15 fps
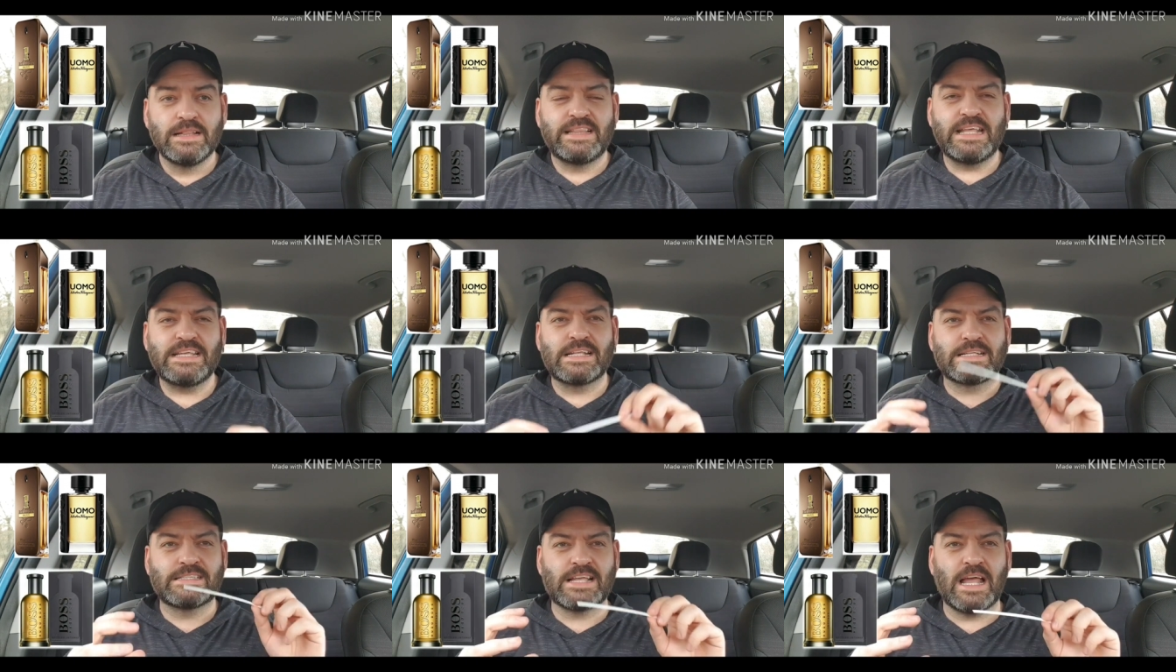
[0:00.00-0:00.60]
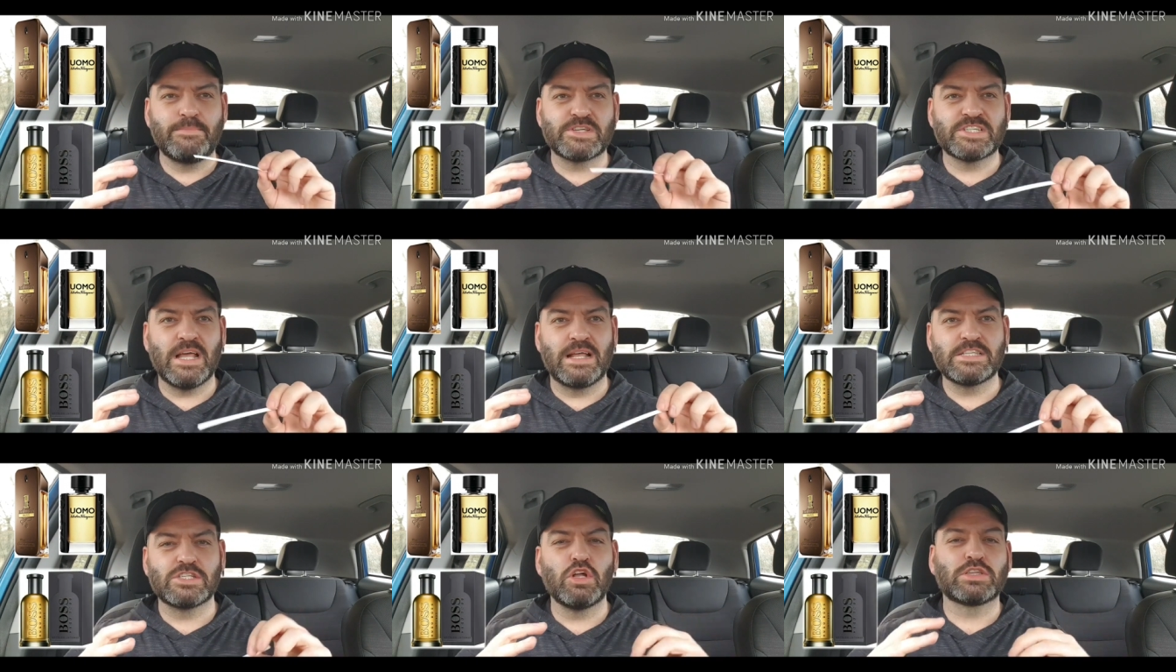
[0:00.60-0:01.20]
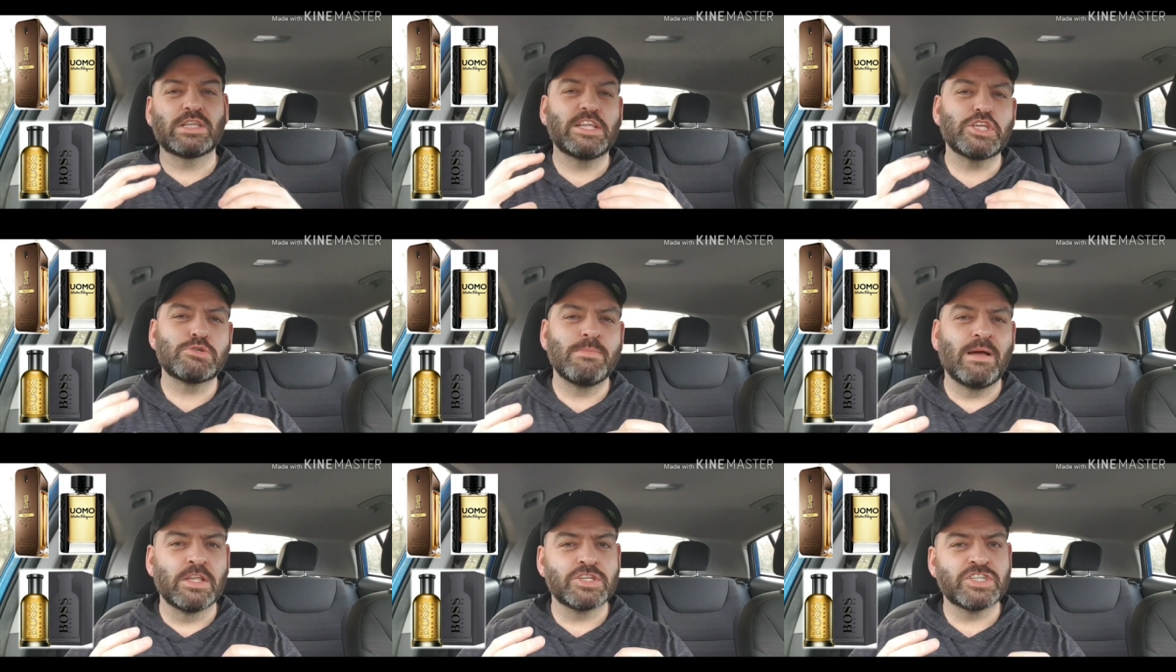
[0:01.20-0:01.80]
These are the type of scents, not that they
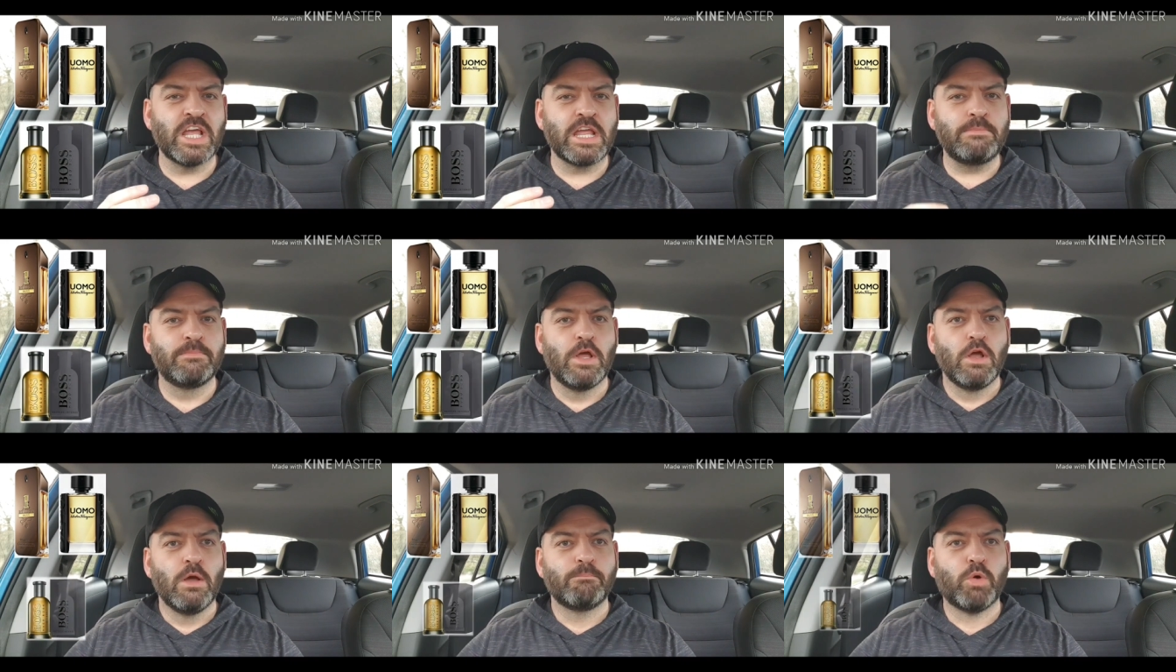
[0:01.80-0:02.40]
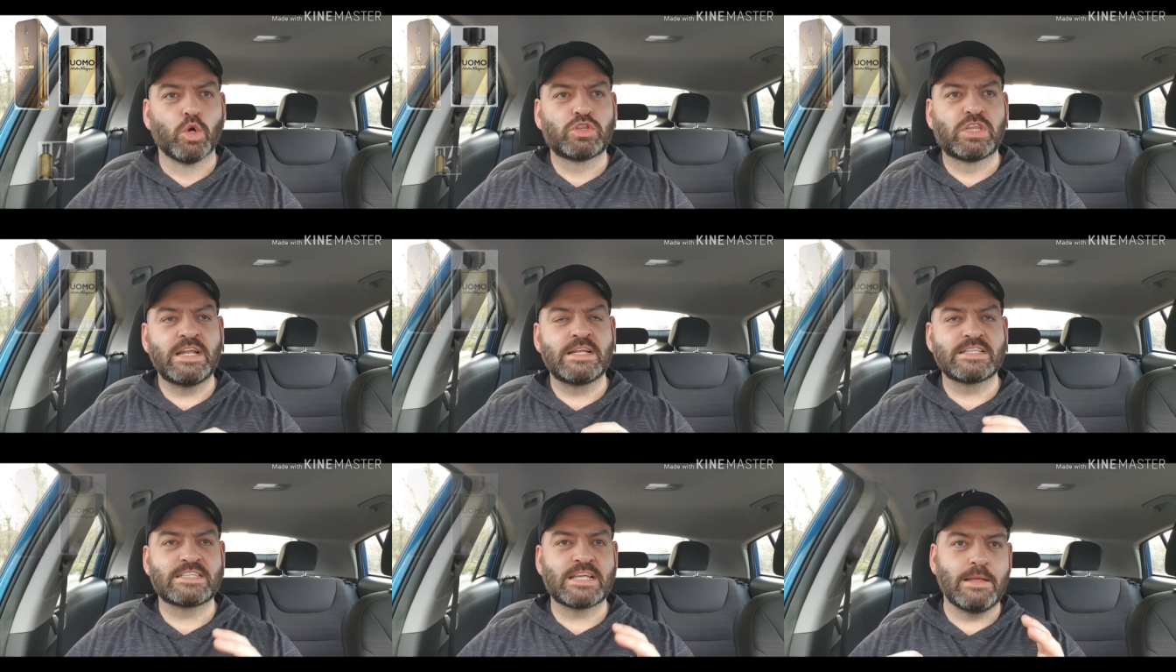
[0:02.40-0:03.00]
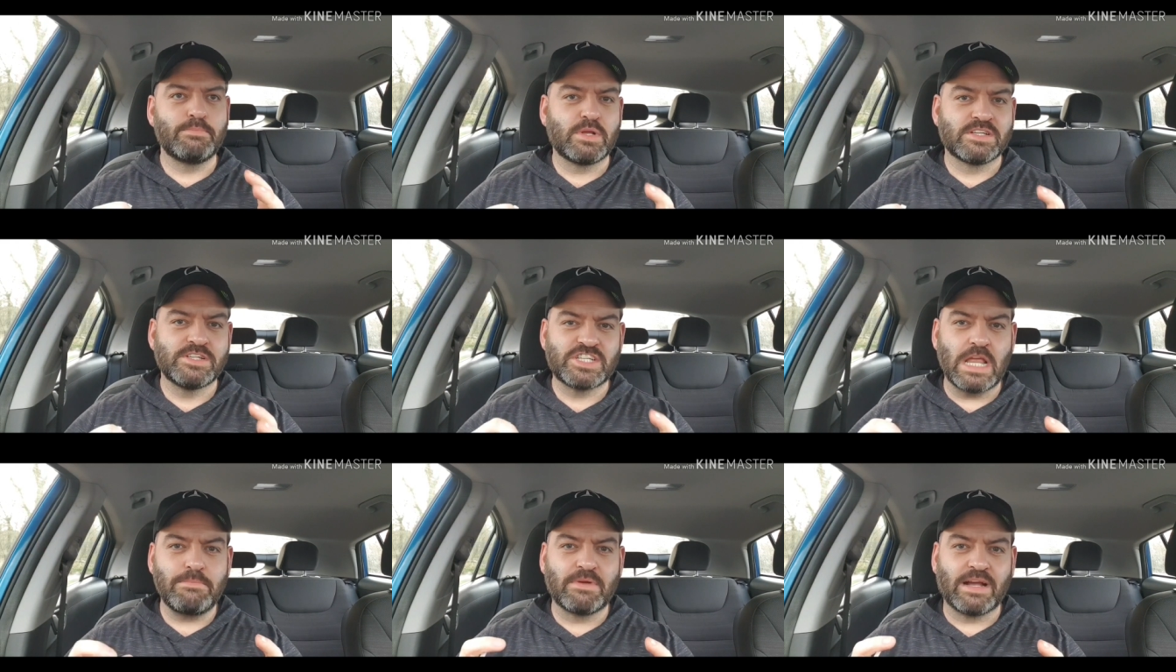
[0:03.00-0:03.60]
smell the same, but they're in the type,
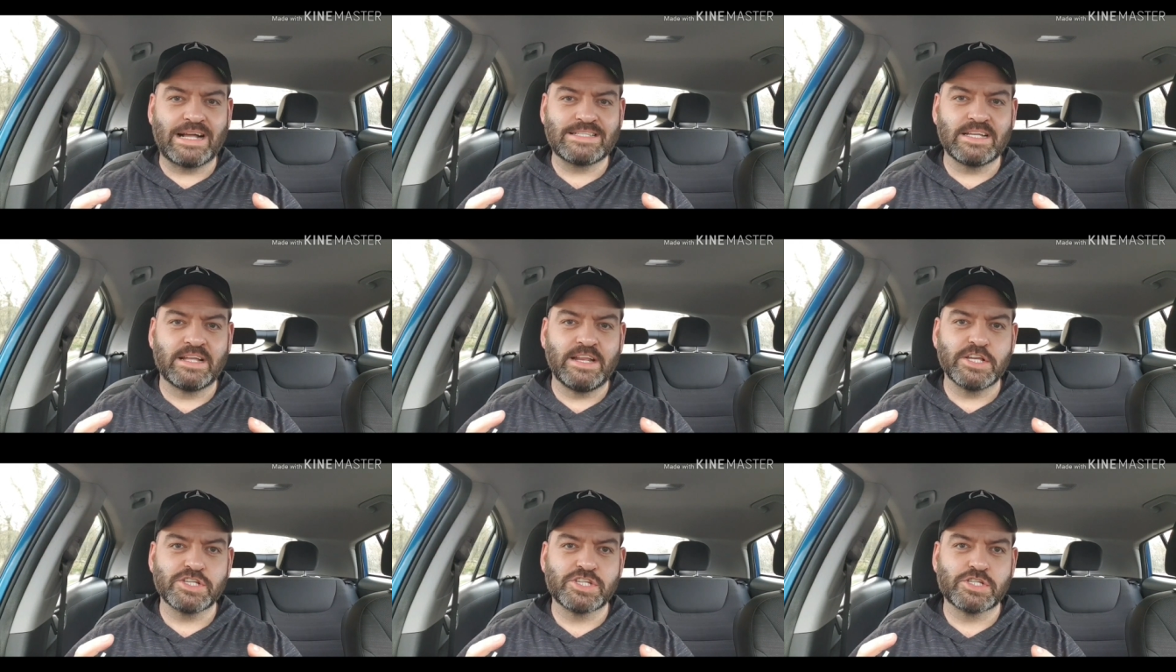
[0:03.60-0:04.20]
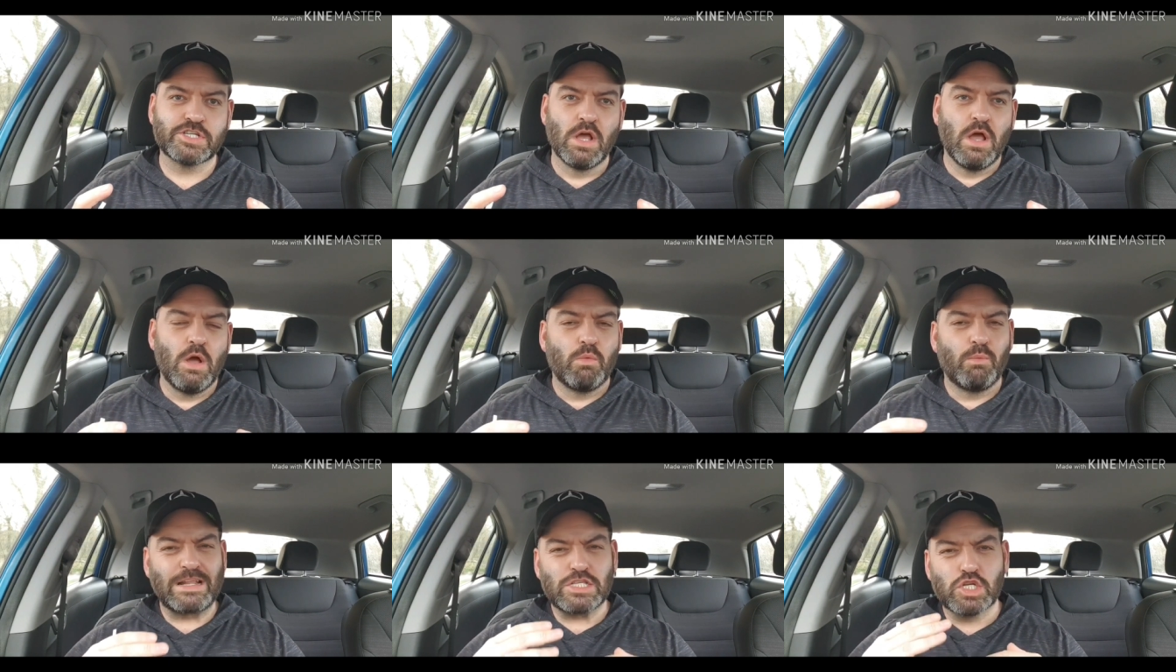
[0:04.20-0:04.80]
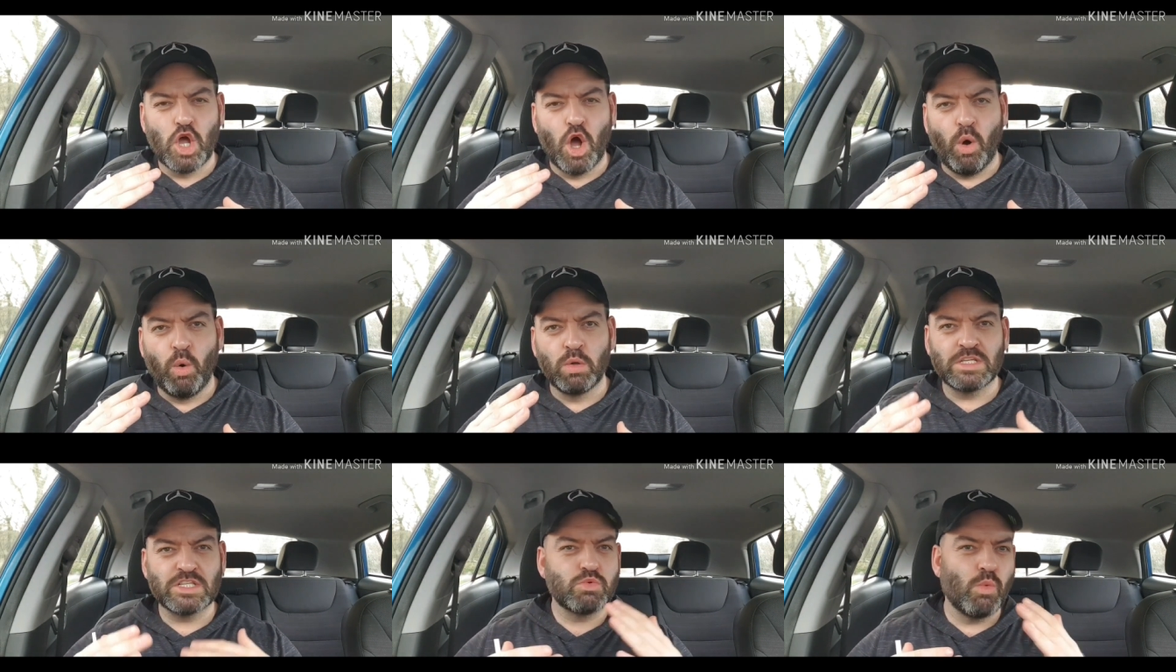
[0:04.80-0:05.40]
same category as when it's
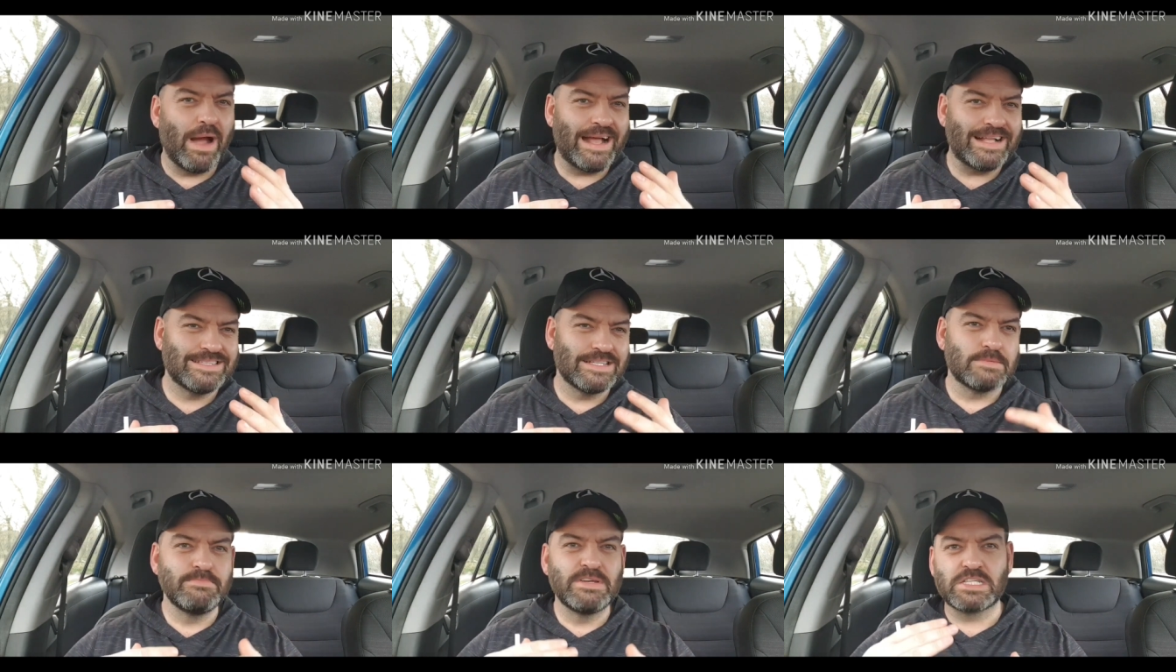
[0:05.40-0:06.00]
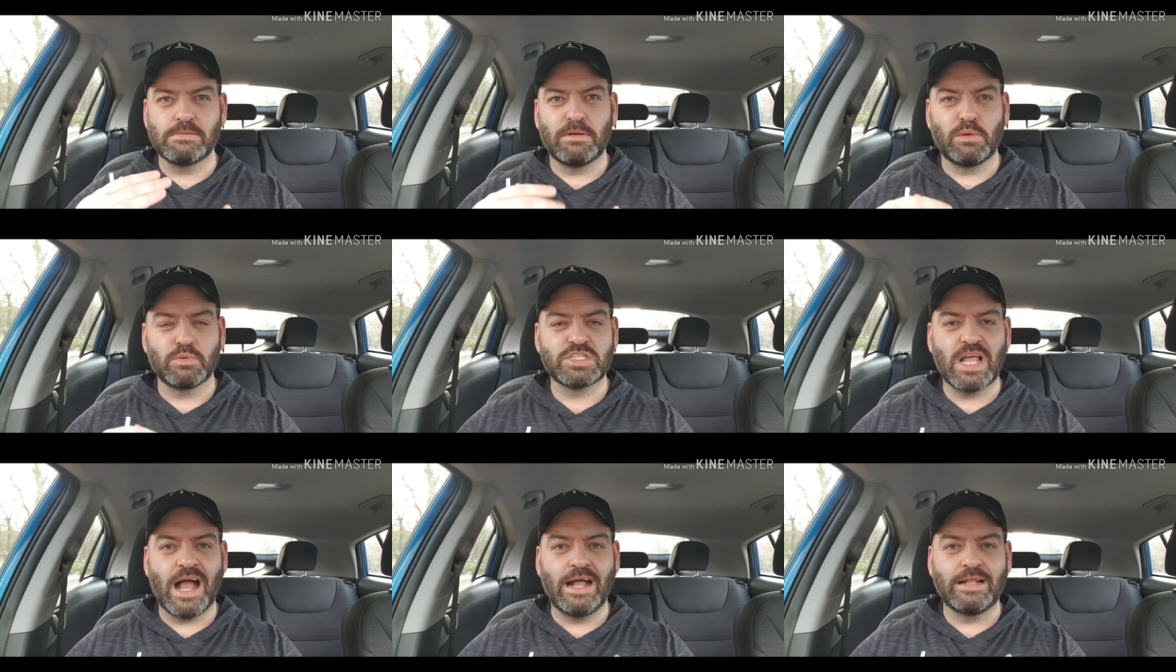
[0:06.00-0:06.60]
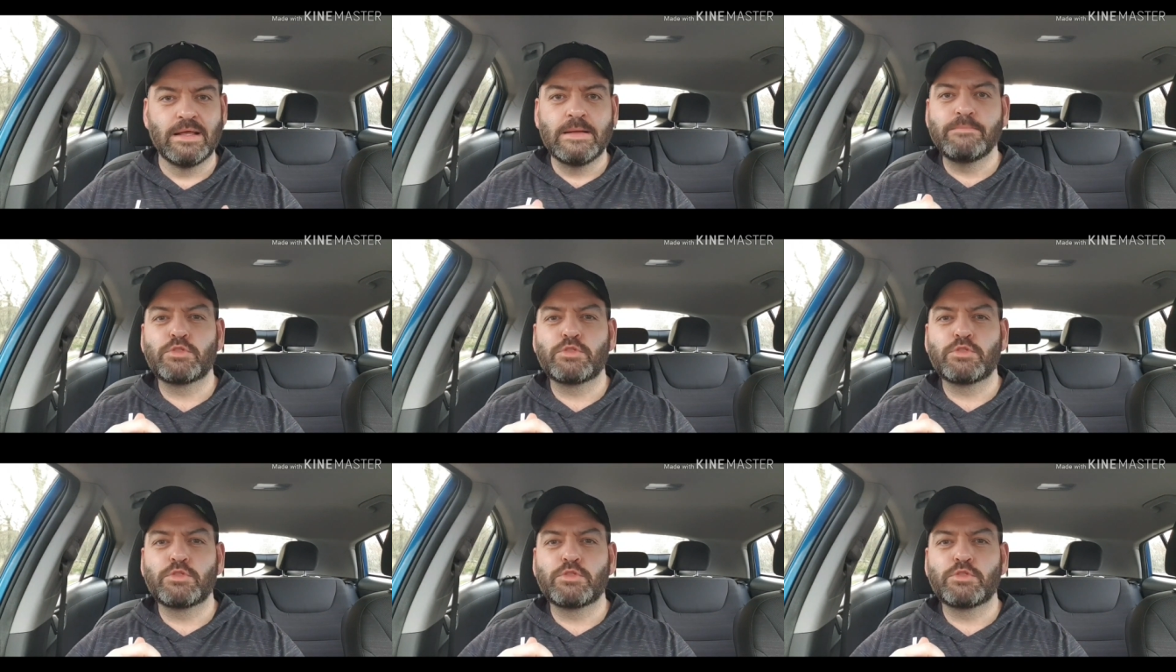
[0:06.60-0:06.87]
cold, it's wet, it's miserable outside.